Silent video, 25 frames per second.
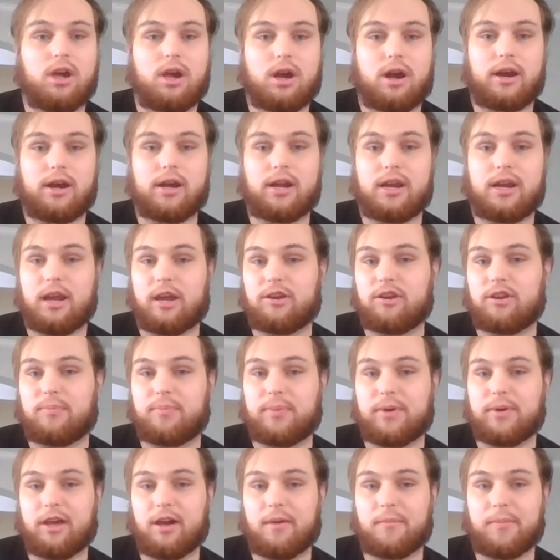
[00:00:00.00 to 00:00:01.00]
are going to end up
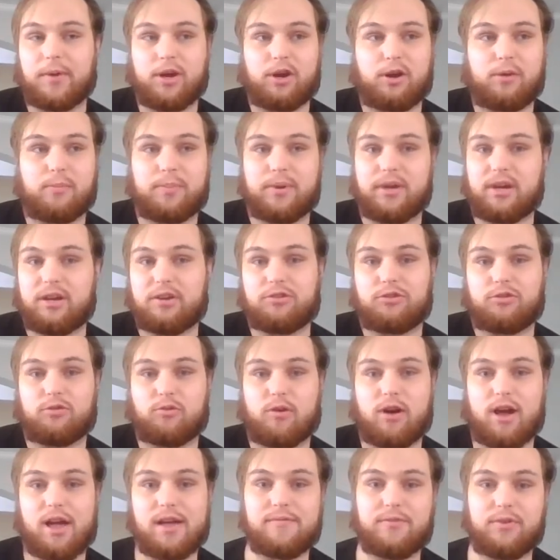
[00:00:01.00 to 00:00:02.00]
becoming our biggest
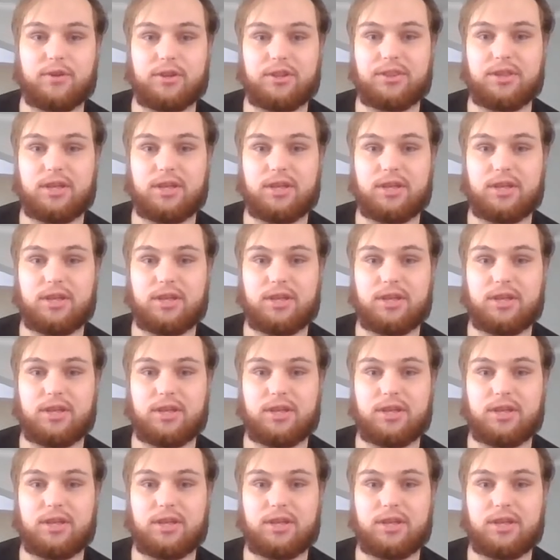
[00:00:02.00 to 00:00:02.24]
rival in